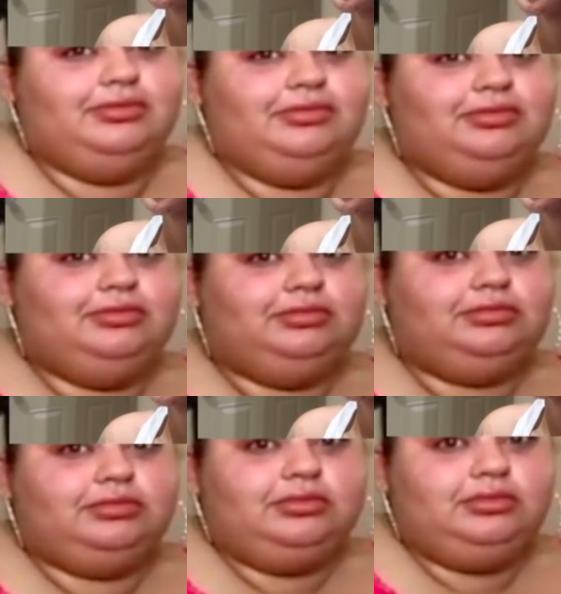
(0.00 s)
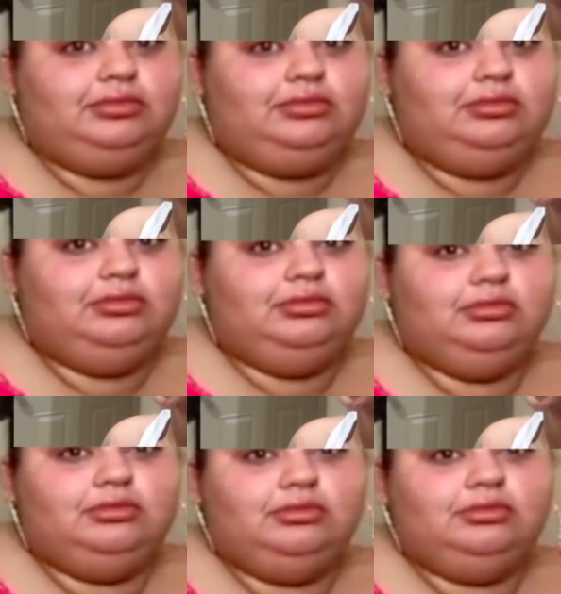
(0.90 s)

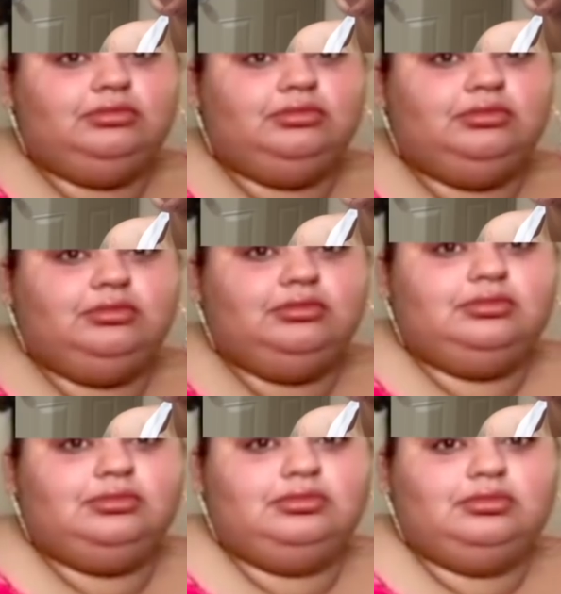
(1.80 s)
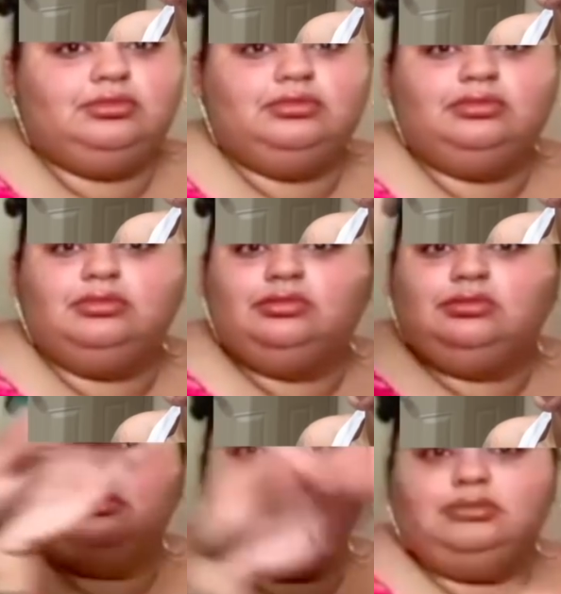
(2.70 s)

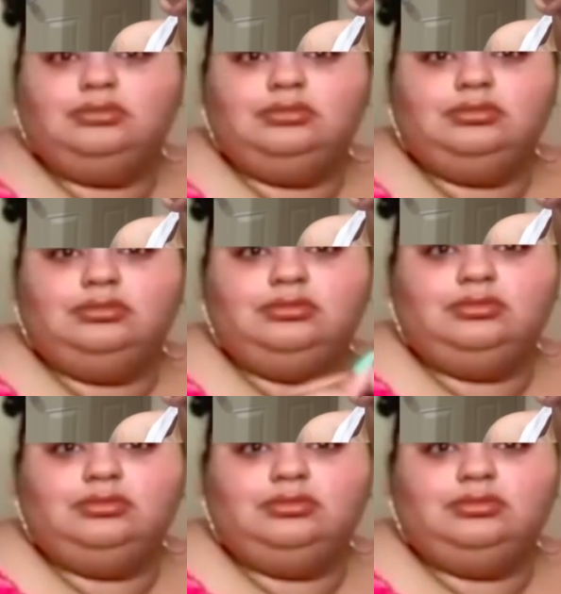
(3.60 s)
The person shown says nothing.